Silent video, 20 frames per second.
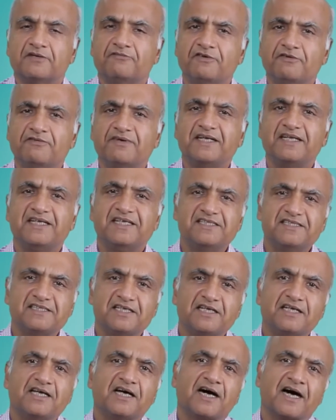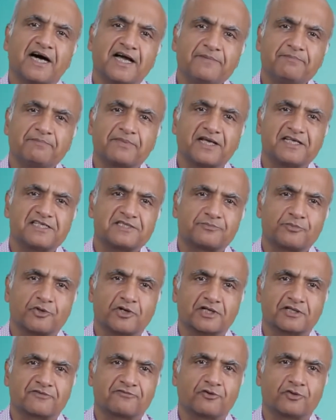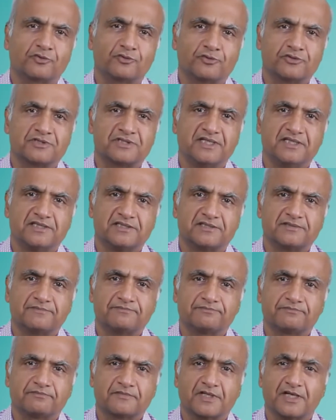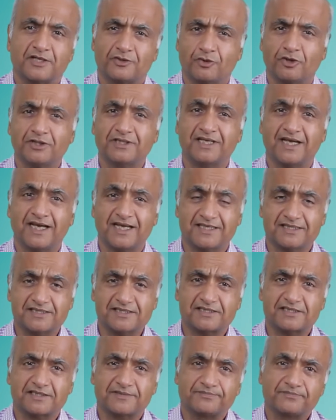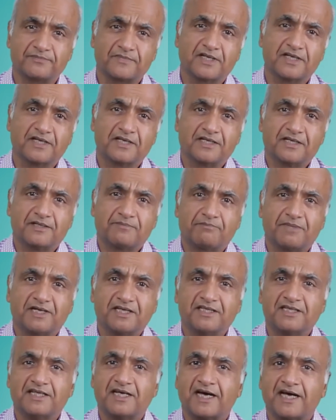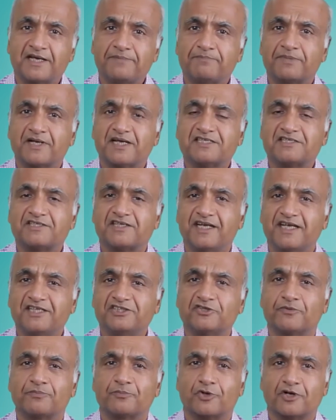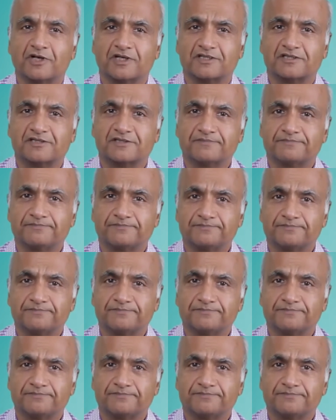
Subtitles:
We were easily a high-priced product for those days. Not the highest, but in the high-price range of products.